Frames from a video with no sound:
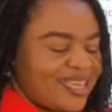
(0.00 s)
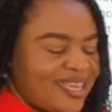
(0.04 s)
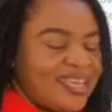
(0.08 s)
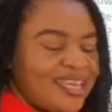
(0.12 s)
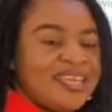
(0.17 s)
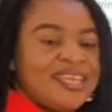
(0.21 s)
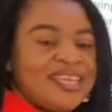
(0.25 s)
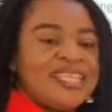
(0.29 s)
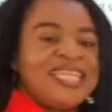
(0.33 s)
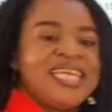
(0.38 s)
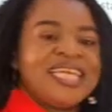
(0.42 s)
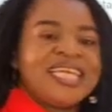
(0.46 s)

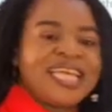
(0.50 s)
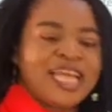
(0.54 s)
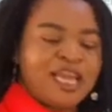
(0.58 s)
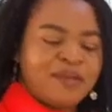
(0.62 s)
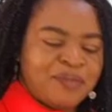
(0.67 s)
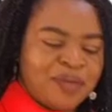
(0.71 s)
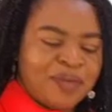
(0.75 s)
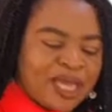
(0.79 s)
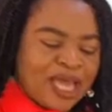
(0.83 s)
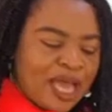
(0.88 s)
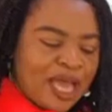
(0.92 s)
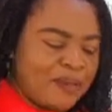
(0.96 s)
The
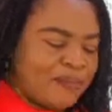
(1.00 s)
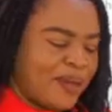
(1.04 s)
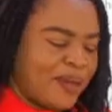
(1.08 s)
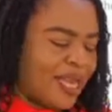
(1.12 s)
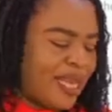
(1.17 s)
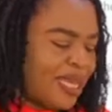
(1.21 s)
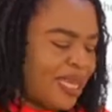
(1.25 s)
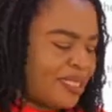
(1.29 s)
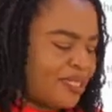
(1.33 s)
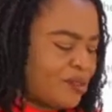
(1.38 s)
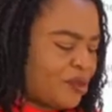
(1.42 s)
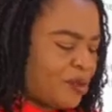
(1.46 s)
chemical
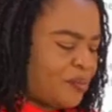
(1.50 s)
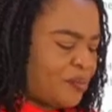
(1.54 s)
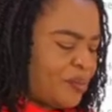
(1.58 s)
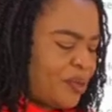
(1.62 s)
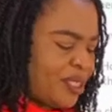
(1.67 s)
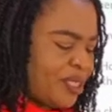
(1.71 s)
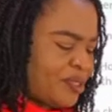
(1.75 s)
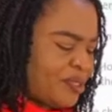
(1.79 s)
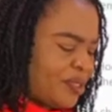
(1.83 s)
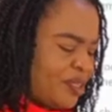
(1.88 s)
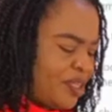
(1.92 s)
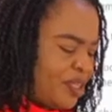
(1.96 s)
balance
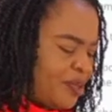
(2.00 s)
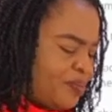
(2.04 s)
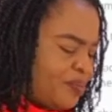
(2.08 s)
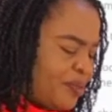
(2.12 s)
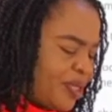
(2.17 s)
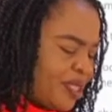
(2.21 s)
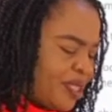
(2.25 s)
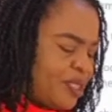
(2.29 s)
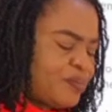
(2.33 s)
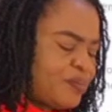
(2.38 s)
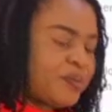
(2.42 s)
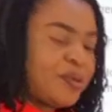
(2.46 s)
operates on the
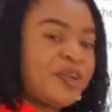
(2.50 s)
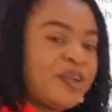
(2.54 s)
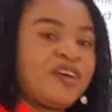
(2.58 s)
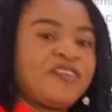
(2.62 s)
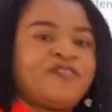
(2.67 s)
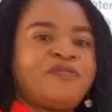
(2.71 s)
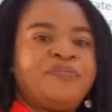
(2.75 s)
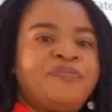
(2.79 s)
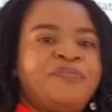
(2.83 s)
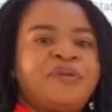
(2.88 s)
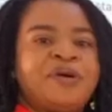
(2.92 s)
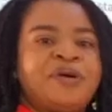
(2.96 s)
principle
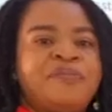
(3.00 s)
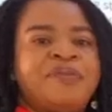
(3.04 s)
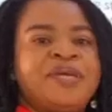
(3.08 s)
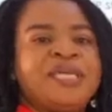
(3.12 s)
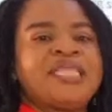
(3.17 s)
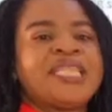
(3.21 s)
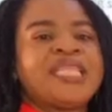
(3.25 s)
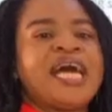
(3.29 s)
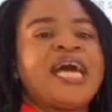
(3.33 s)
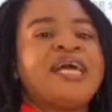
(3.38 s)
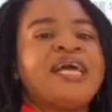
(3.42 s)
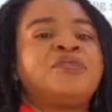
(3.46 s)
of
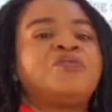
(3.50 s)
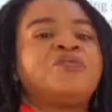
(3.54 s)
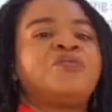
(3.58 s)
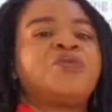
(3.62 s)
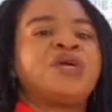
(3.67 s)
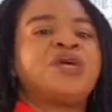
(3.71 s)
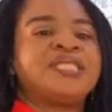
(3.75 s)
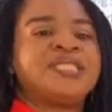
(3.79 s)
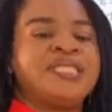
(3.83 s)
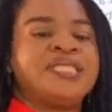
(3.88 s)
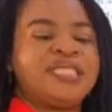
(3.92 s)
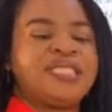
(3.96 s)
moment. And
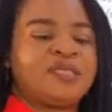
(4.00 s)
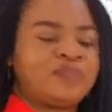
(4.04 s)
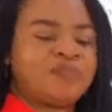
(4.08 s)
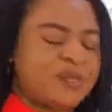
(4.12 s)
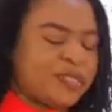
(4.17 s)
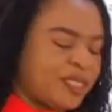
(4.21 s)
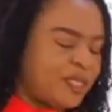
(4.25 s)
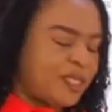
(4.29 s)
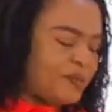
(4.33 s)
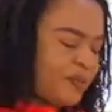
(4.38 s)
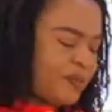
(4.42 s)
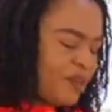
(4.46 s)
what is
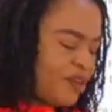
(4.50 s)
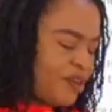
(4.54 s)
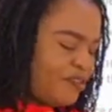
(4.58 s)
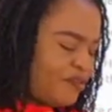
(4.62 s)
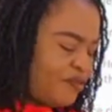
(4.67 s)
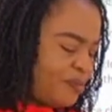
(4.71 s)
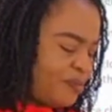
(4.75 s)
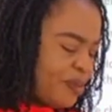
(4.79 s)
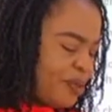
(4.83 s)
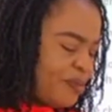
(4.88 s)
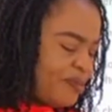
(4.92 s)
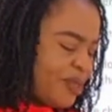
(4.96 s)
principle of
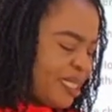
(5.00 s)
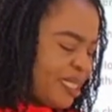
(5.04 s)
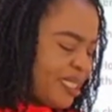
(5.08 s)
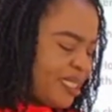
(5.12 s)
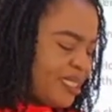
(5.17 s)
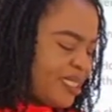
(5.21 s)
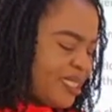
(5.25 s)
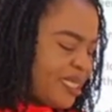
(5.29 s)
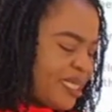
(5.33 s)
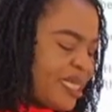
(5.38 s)
moment?